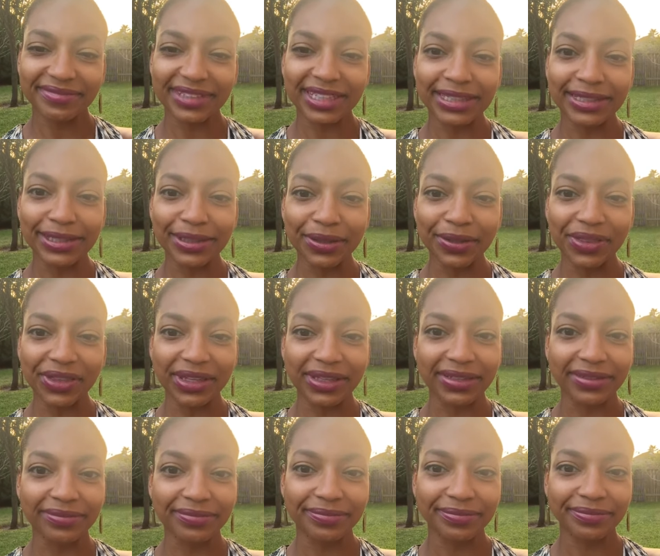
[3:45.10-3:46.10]
Until
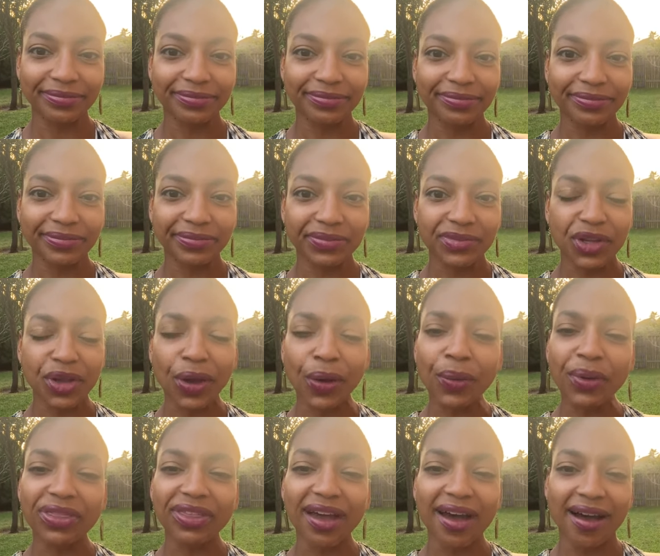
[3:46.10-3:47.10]
then, go
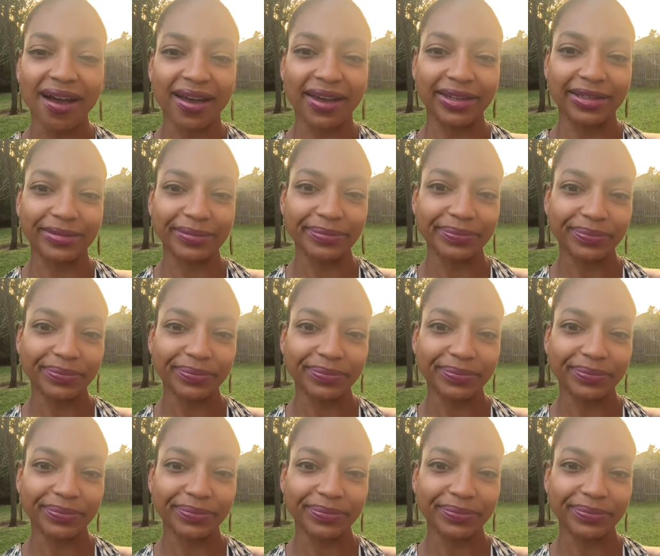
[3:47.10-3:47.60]
with God,